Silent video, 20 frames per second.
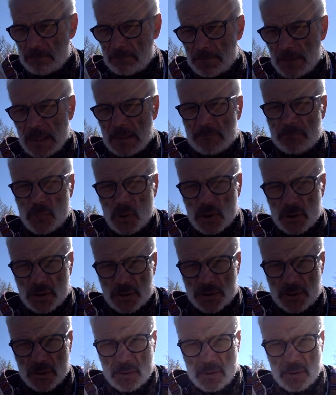
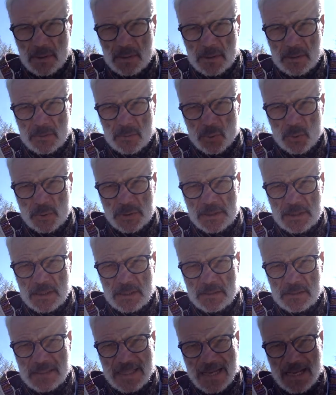Brandenburger Tor, who
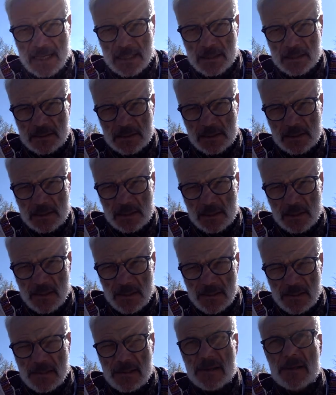see the Annex,
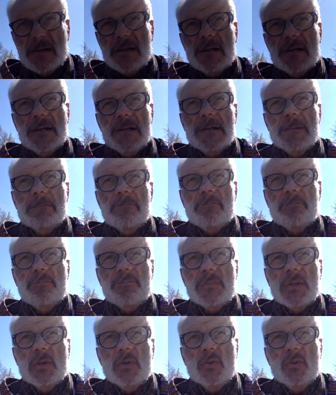
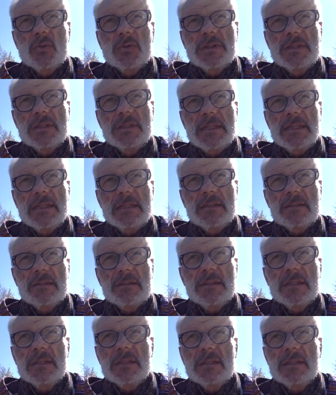who see
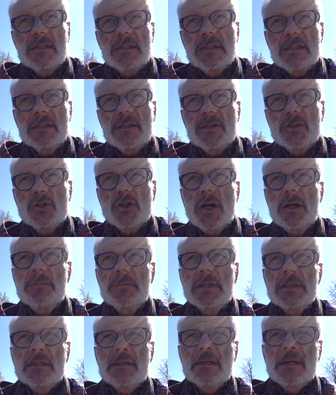the
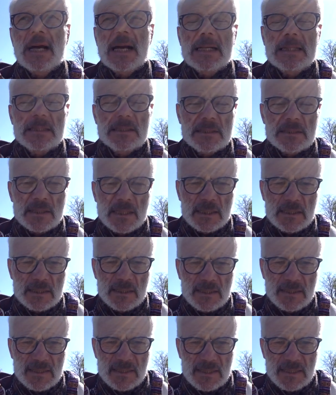German Reichstag
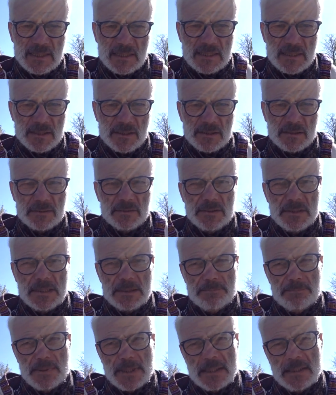
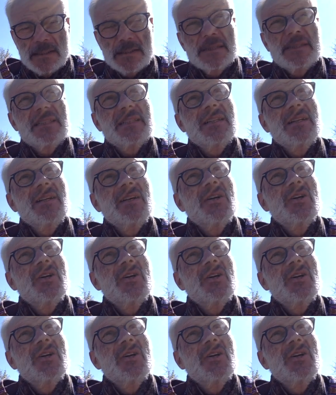rebuilt,